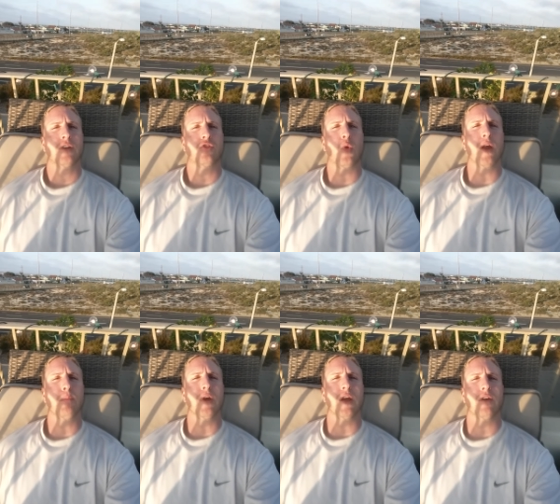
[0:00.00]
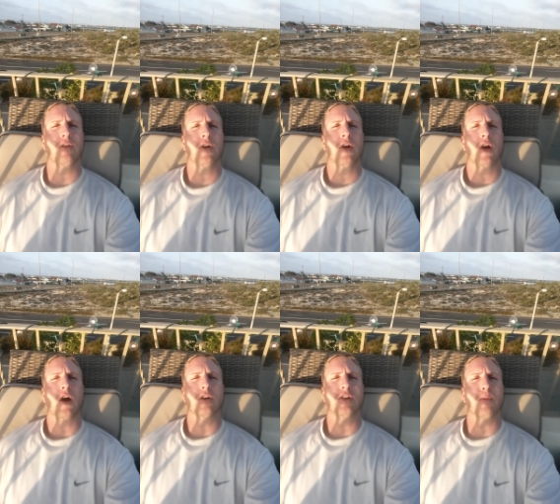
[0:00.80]
Tweet me,
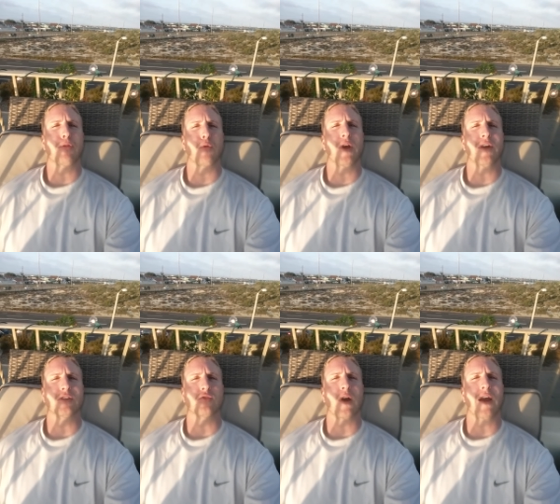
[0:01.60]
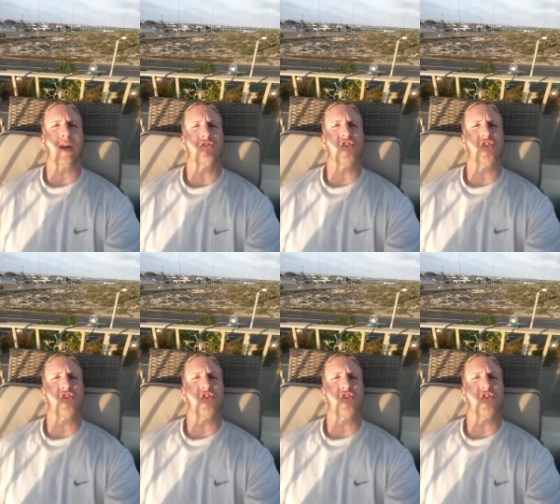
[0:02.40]
RW3, that's right,